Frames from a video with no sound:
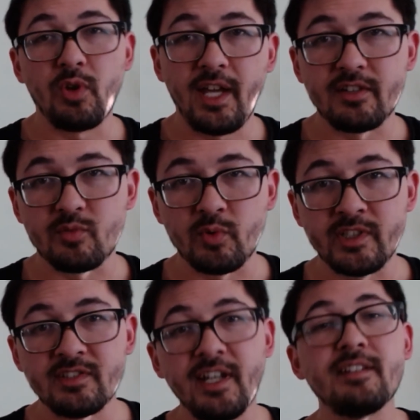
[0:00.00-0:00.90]
has
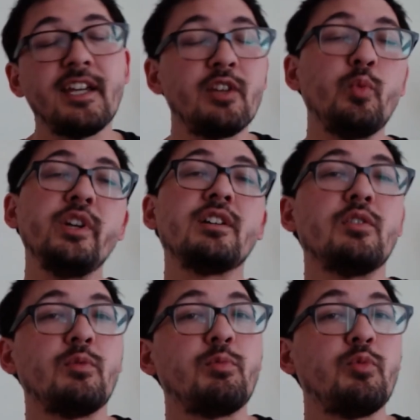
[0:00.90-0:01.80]
reset and we
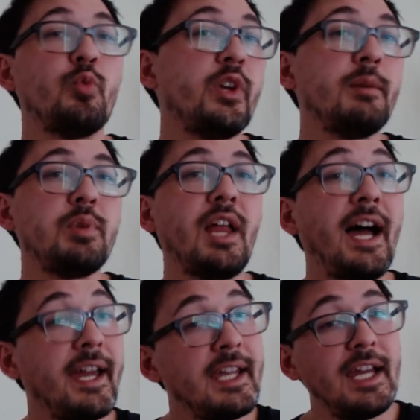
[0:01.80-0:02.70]
can reapply